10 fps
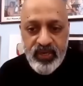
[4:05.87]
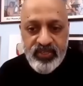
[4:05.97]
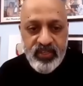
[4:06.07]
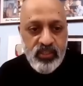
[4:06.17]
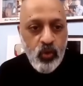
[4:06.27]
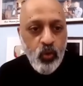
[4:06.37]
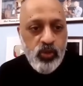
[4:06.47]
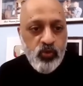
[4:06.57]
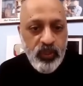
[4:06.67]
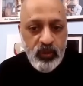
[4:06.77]
mellitus
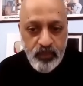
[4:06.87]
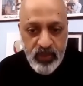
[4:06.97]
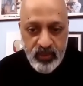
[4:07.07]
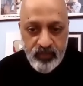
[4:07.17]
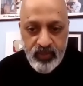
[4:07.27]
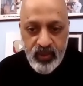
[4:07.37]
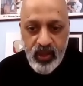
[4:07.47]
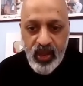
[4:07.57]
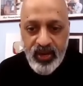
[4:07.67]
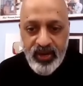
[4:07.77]
goes with B.
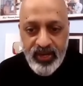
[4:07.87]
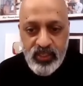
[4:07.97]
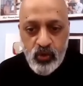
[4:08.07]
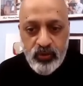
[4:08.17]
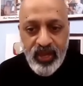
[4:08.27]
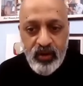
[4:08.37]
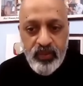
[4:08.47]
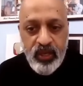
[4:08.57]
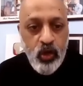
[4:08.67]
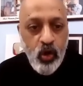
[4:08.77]
And
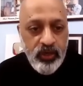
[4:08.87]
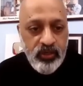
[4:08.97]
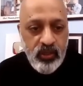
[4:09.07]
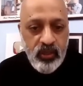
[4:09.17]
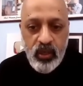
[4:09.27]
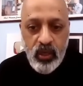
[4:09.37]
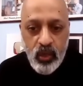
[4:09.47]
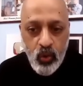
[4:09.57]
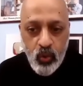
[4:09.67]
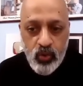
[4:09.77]
exophthalmic goiter
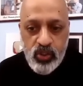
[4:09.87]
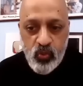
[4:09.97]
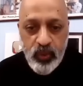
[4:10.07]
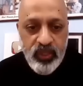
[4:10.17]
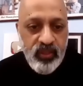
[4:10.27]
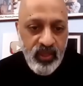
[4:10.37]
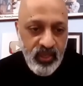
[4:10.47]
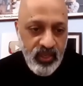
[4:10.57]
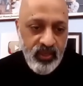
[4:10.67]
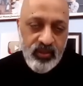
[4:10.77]
goes with
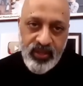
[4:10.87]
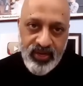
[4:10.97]
E.